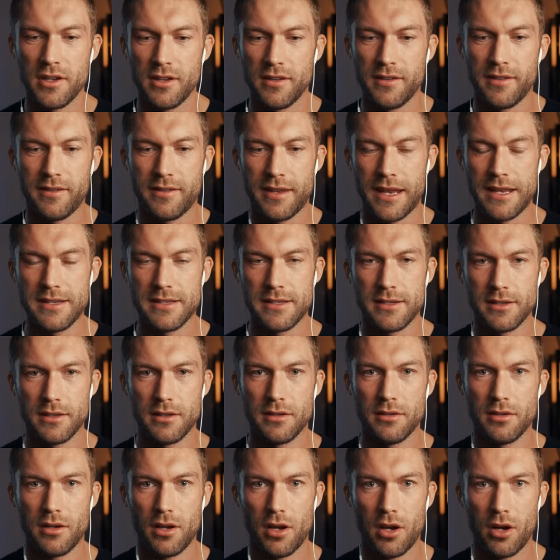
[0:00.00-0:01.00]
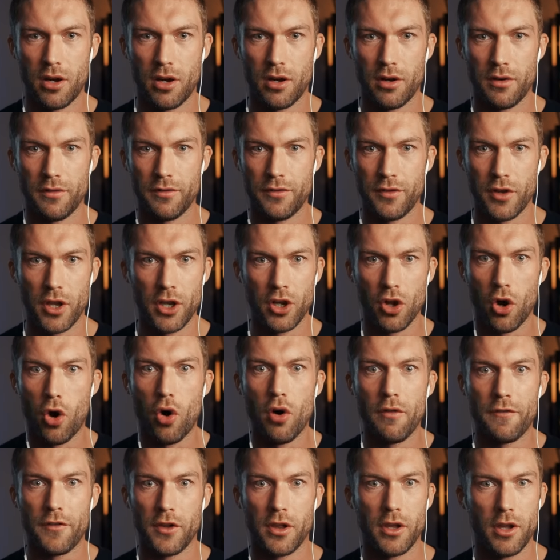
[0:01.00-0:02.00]
and center of an
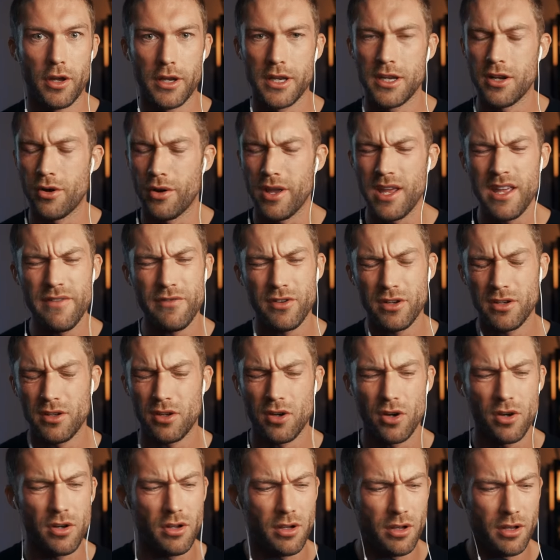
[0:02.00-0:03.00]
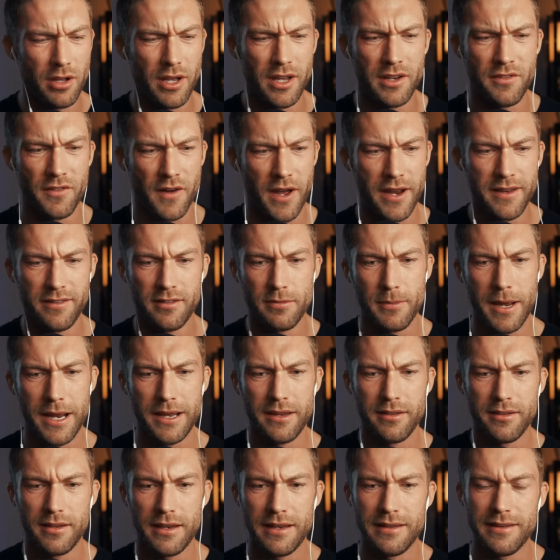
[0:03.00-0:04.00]
awful lot. You know, even girl advice
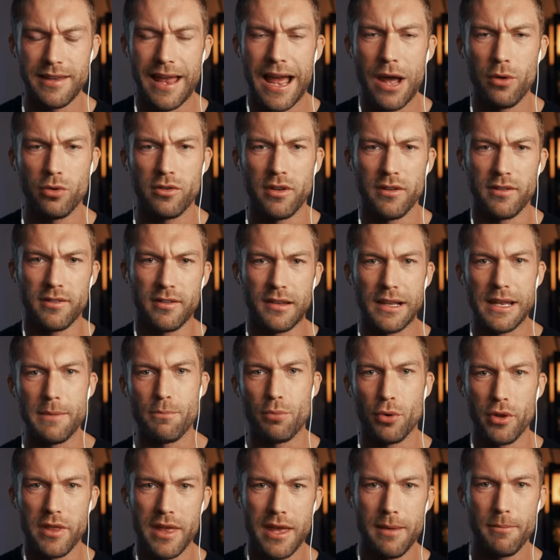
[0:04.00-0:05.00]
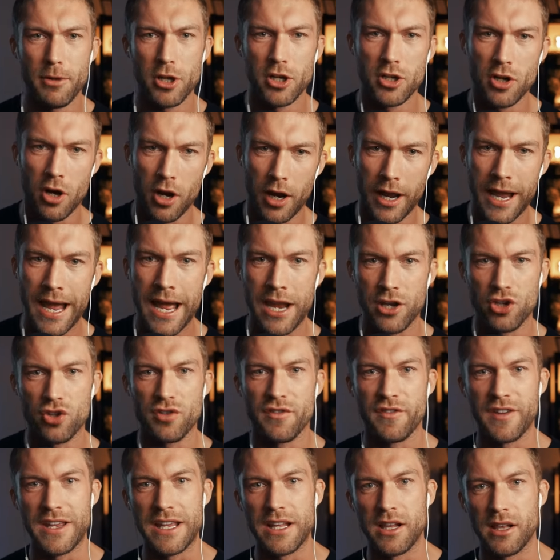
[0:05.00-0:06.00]
magazines, how to sleep with him and not catch
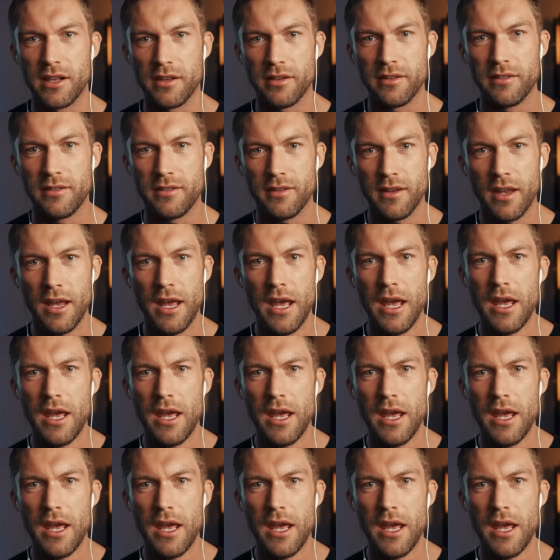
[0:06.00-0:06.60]
feels.